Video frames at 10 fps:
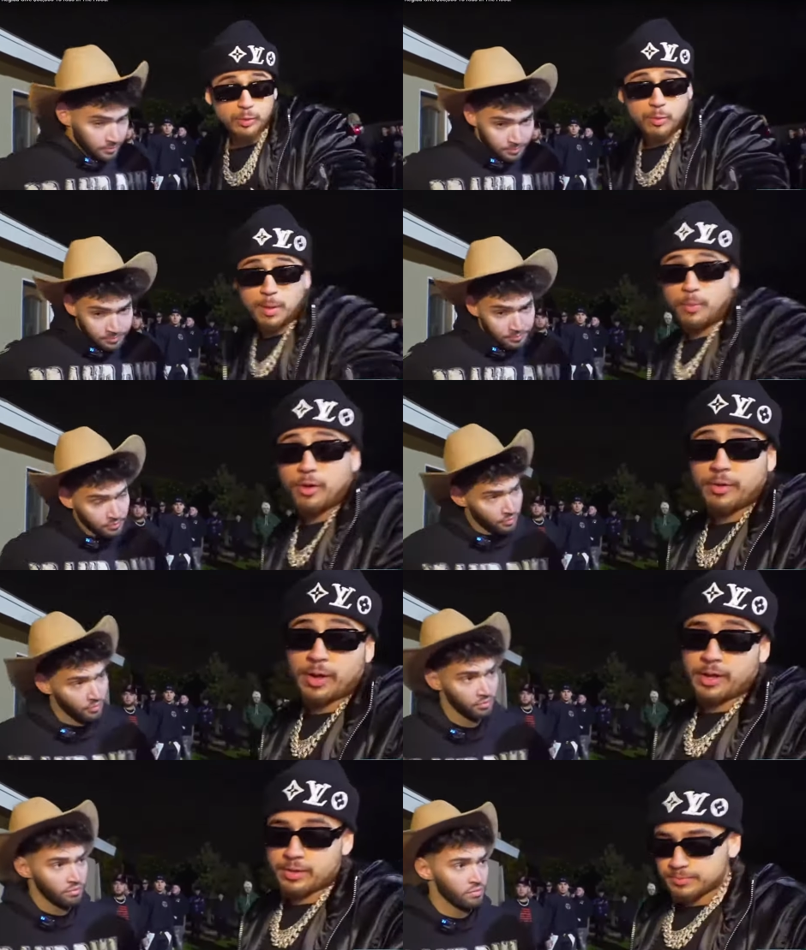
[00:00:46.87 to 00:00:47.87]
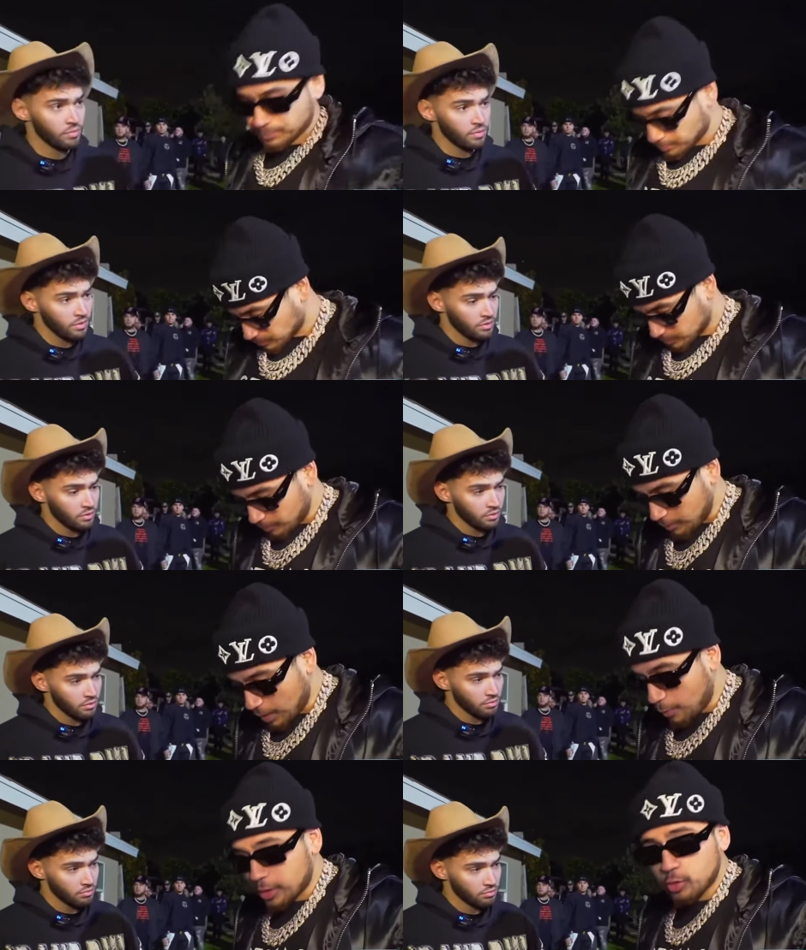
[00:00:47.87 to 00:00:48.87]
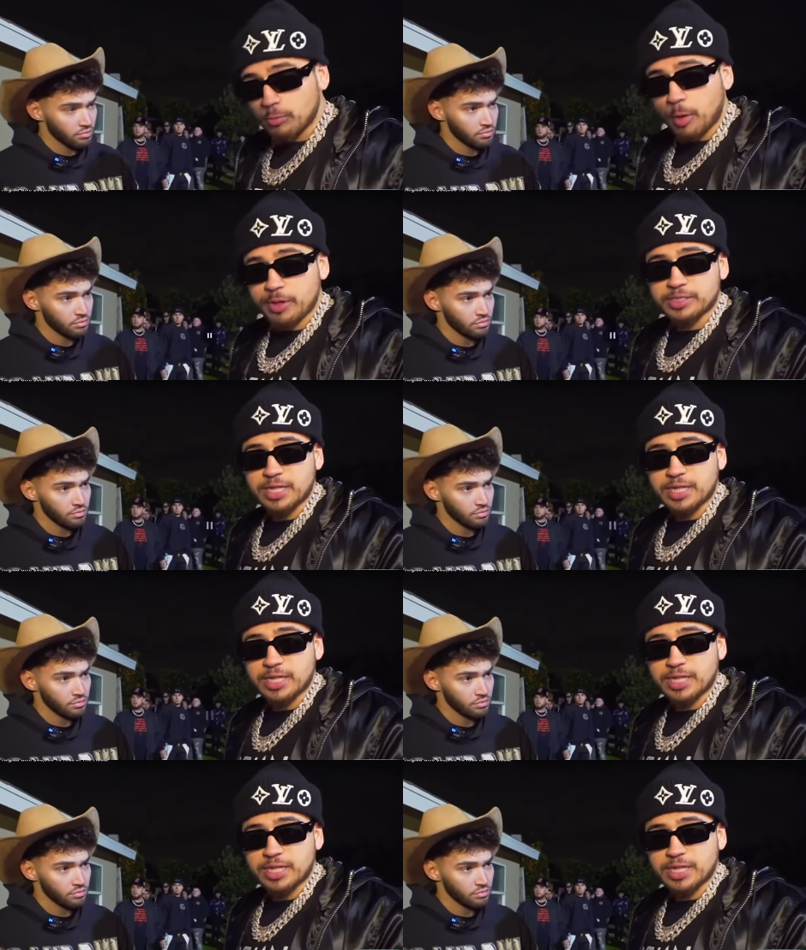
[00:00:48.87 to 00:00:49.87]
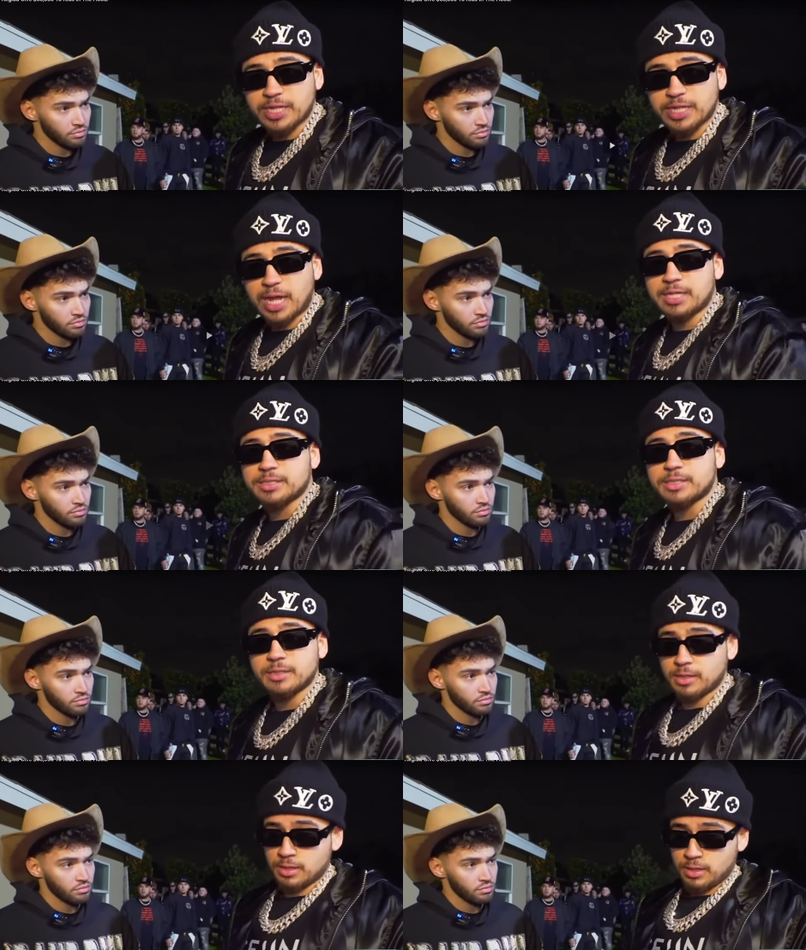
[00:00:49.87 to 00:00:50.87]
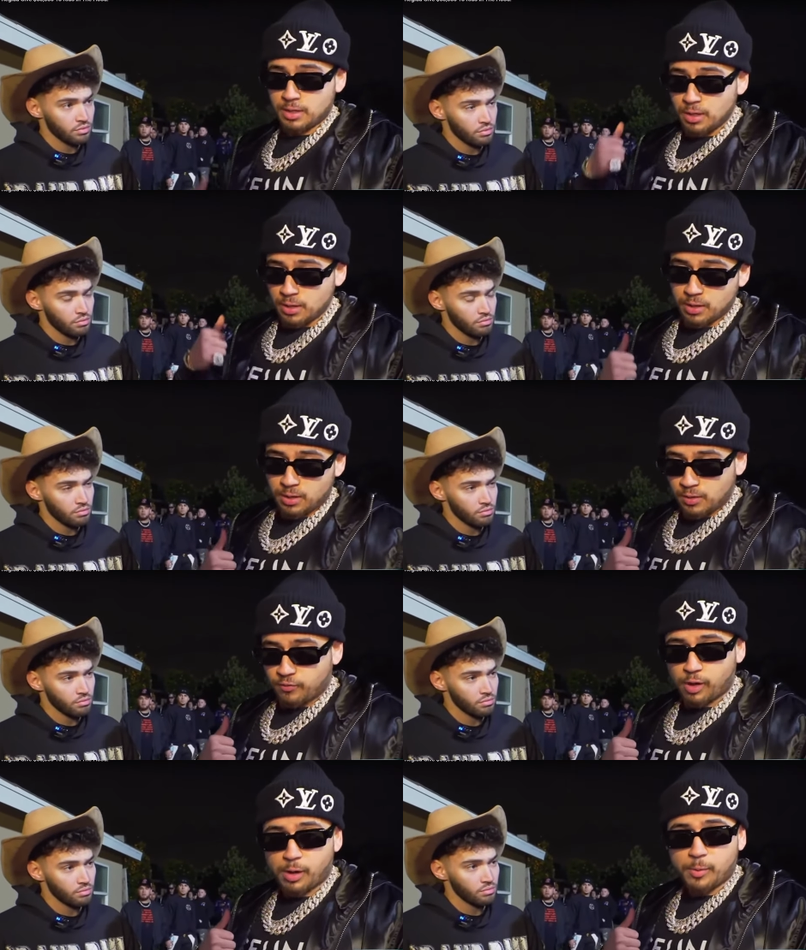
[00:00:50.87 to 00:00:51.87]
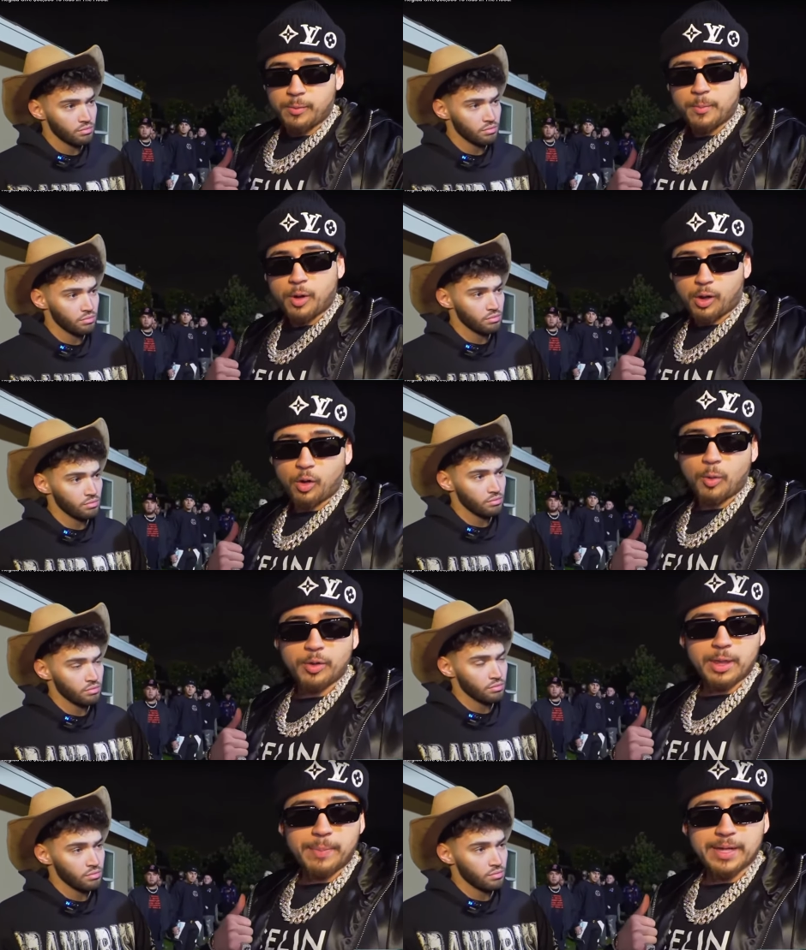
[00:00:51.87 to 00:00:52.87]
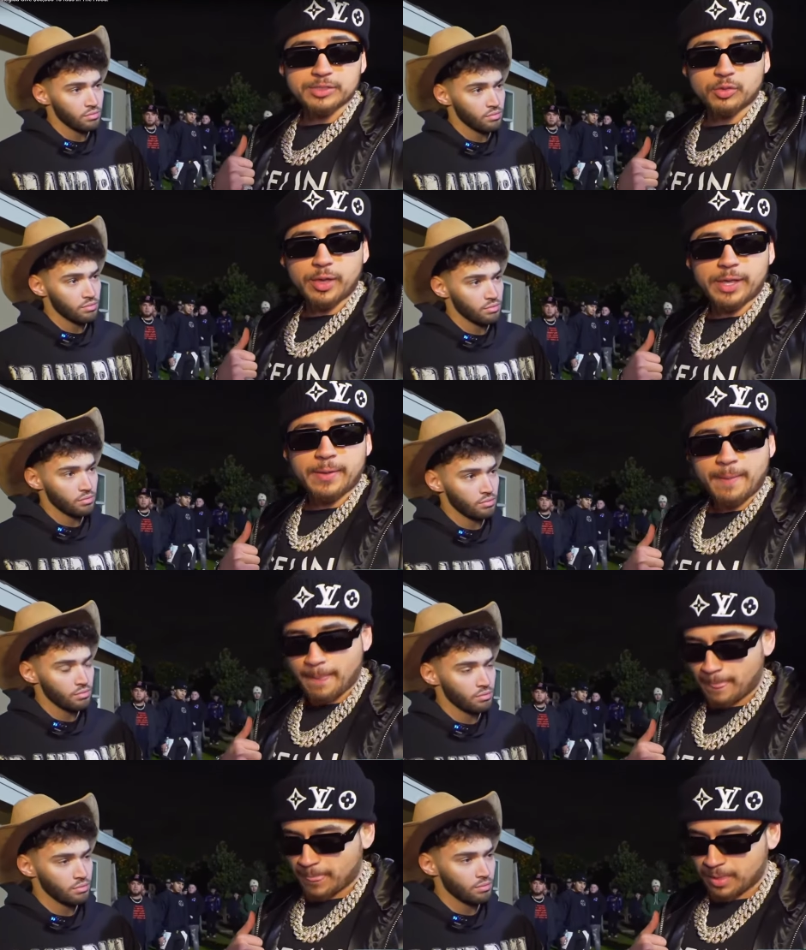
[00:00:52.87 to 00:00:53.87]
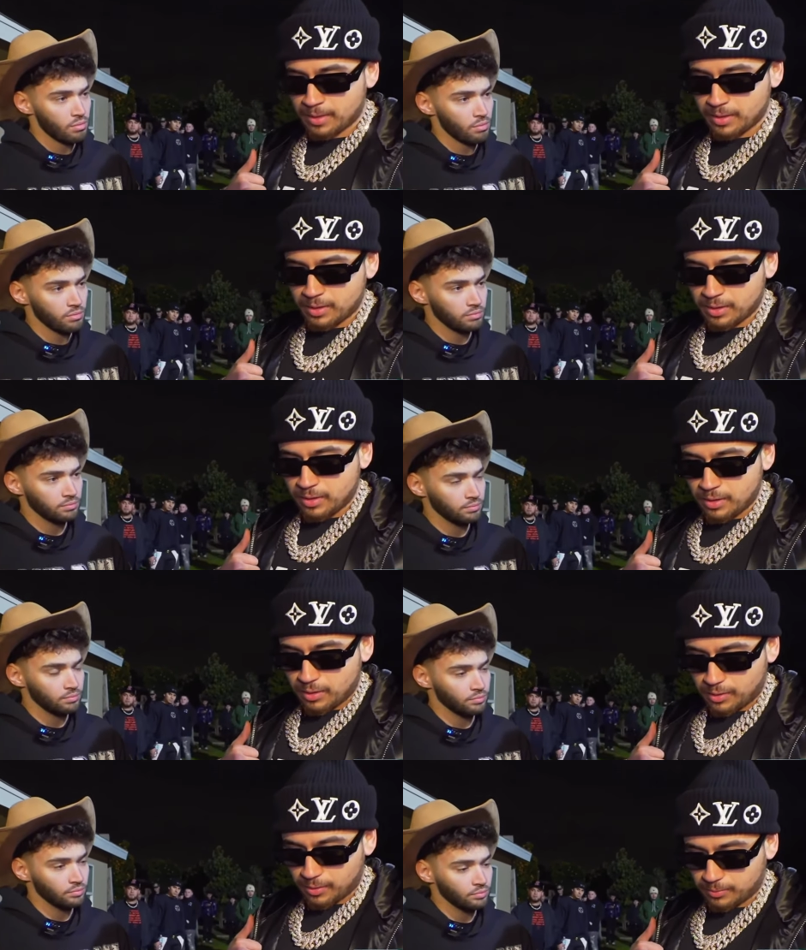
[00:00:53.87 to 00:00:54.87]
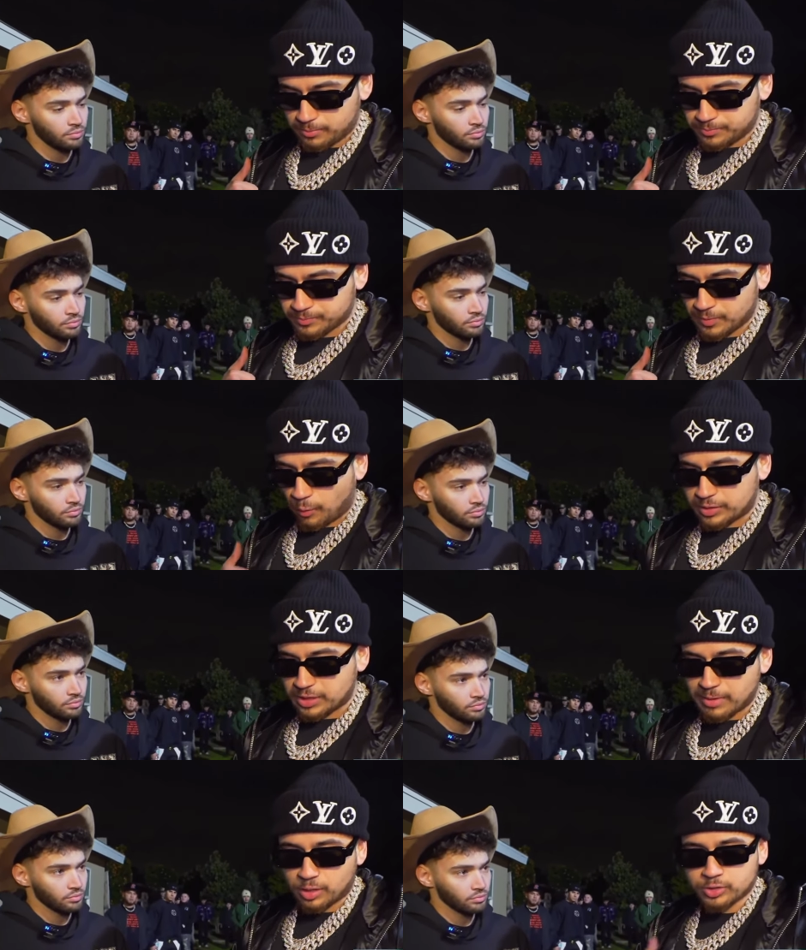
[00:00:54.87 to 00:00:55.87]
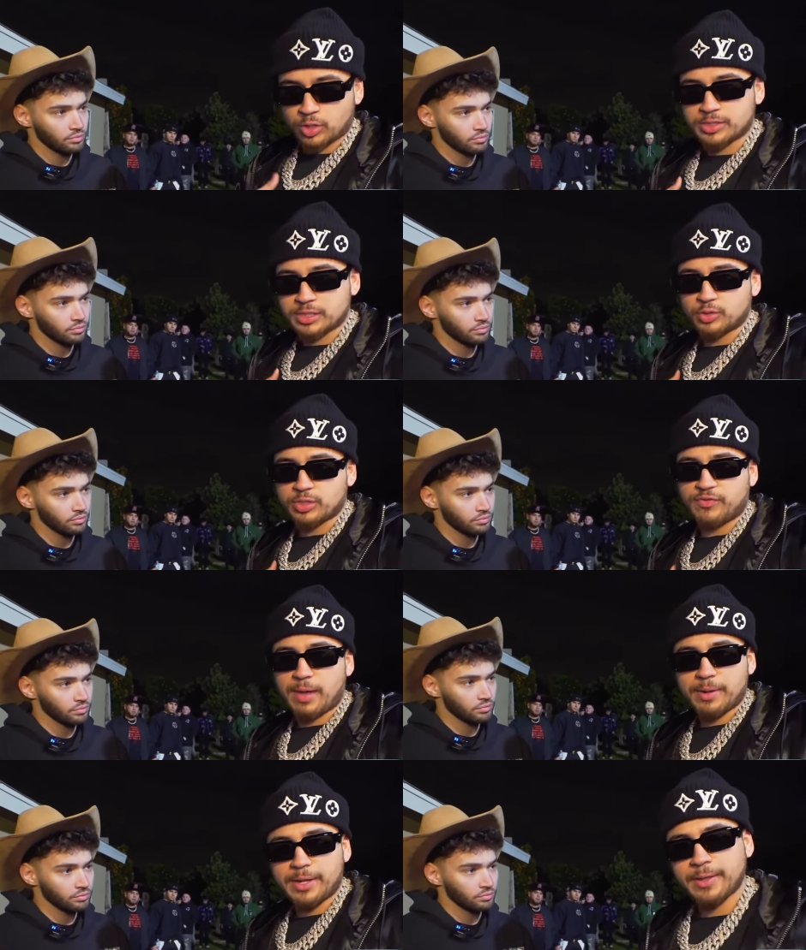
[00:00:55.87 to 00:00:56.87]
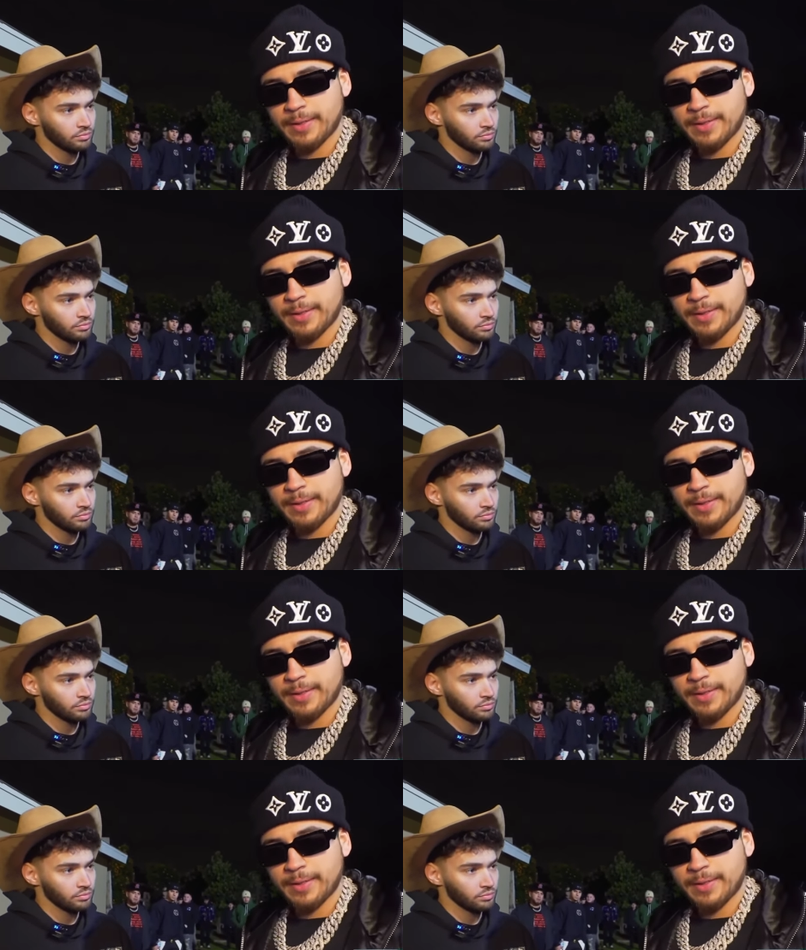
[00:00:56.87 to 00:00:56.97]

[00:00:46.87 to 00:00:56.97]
Speaker 1: with my boy right here, I want to do a moment of silence for our, our homeboy that passed away. Compa Chuy. Um, I want to send my condolences to the family.